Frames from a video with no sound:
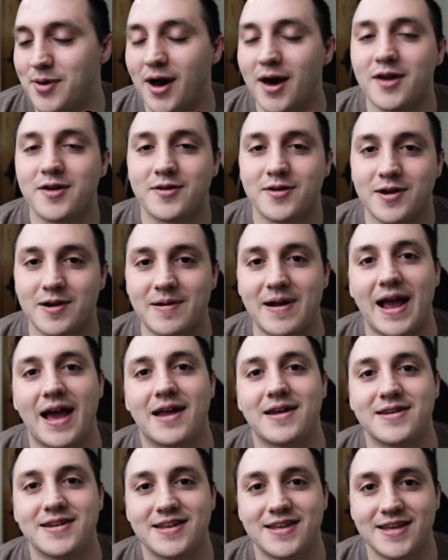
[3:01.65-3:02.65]
puttering
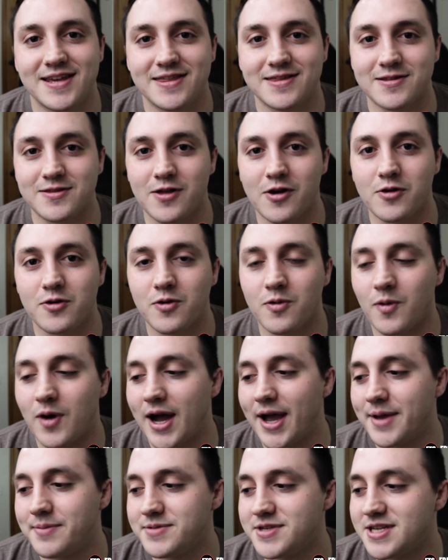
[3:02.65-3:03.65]
around in the local
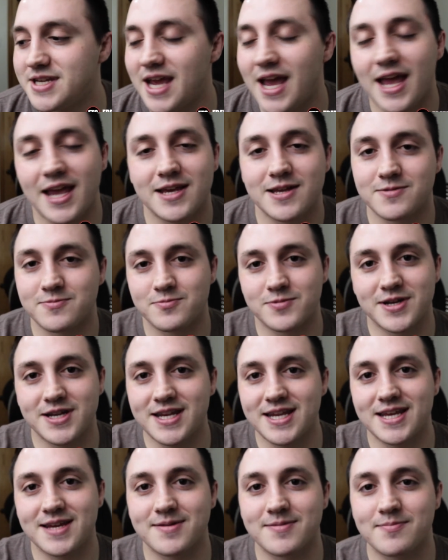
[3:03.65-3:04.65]
YMCA and
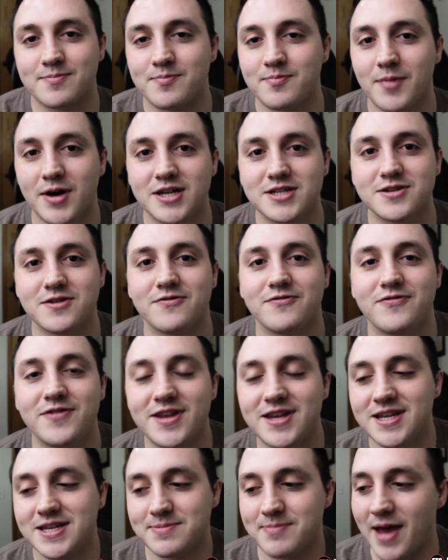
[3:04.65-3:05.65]
reading muscle and
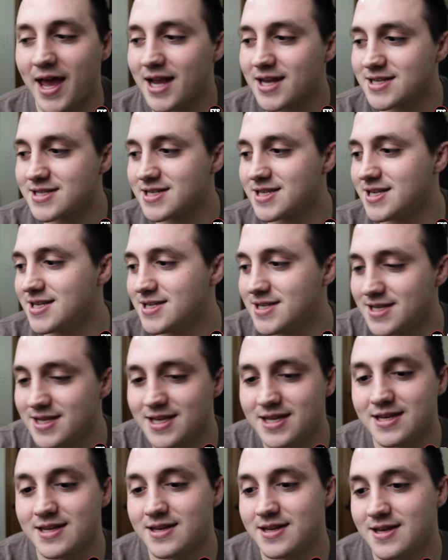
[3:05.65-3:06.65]
fitness magazines and
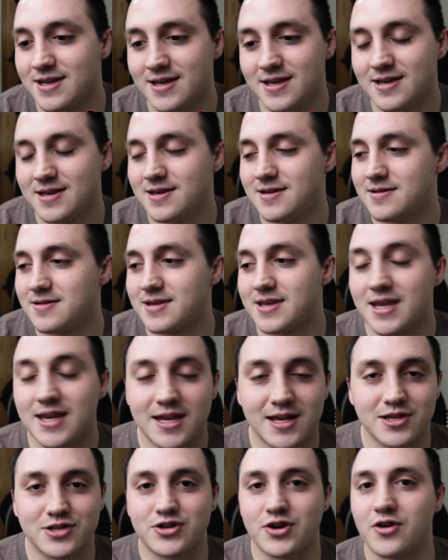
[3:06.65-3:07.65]
then
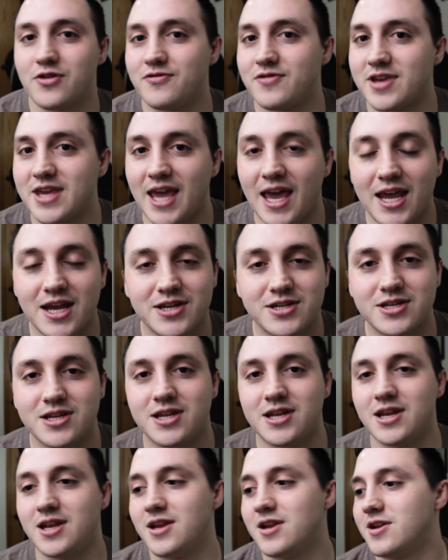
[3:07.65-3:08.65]
getting a
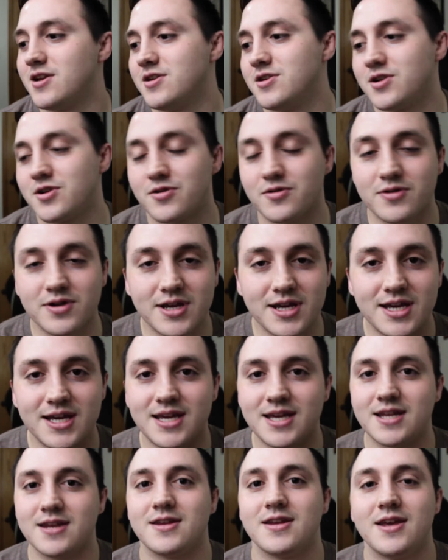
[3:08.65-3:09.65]
certification and a
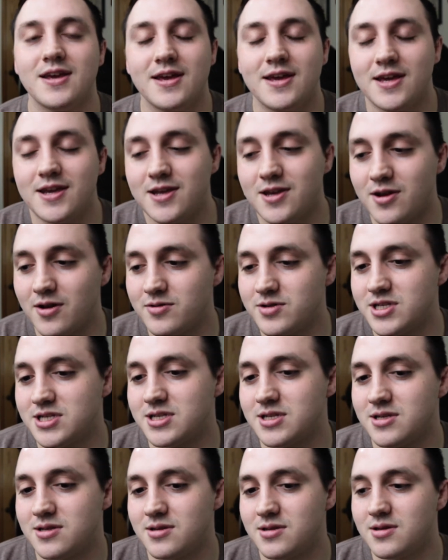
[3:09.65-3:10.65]
degree and, you know,
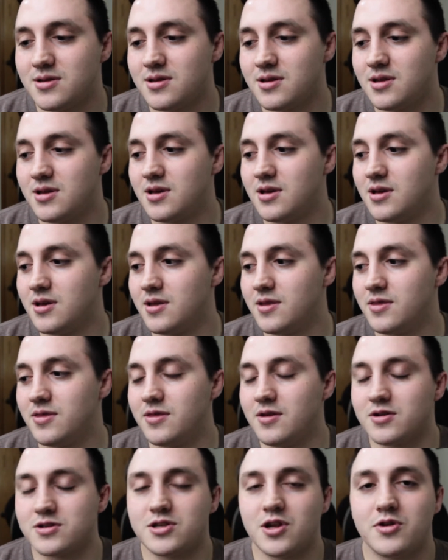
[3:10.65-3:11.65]
just
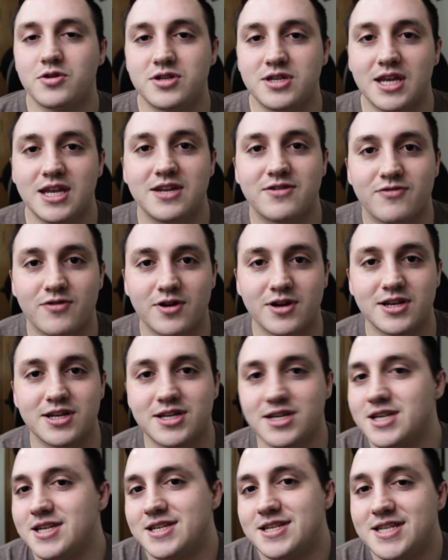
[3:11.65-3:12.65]
there's no sense for it
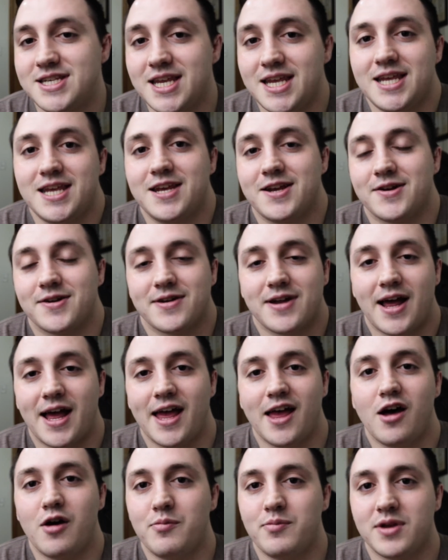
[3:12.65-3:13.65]
to just sit here and
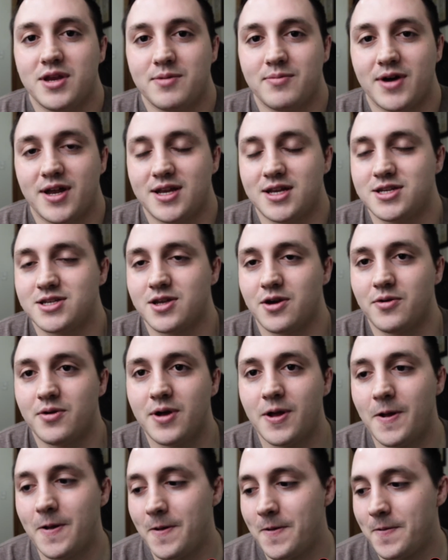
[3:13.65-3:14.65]
not help anybody. So